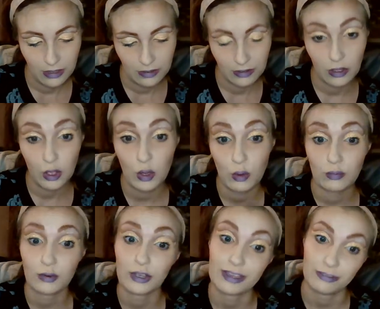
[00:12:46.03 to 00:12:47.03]
So
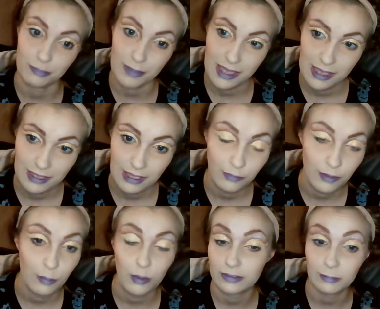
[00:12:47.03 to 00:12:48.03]
forgive me if I
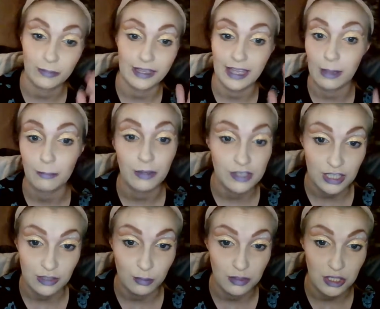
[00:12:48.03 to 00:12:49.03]
wasn't being
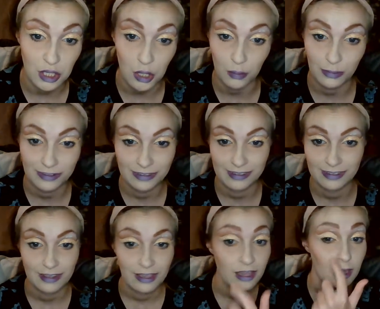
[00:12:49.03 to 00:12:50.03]
ambitious with the
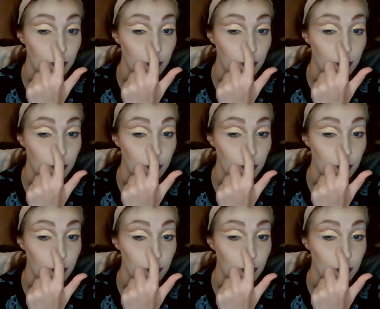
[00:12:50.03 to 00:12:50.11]
ghosts